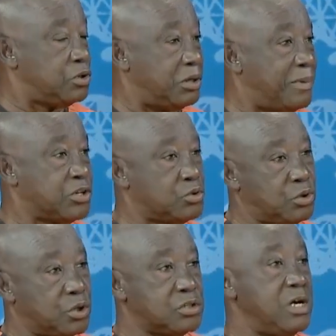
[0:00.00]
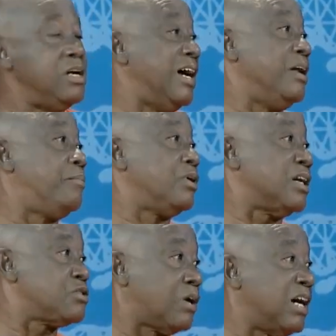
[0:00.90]
the man told us that they brought their
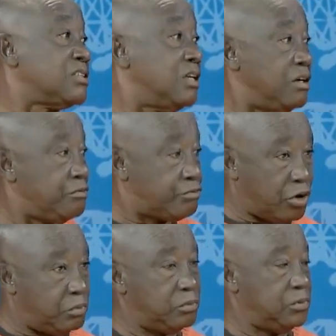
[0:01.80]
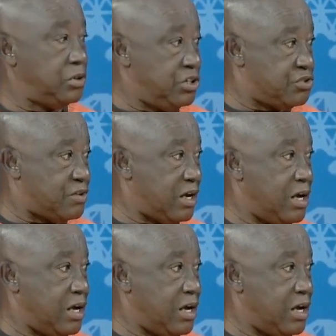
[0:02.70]
suckers from Israel.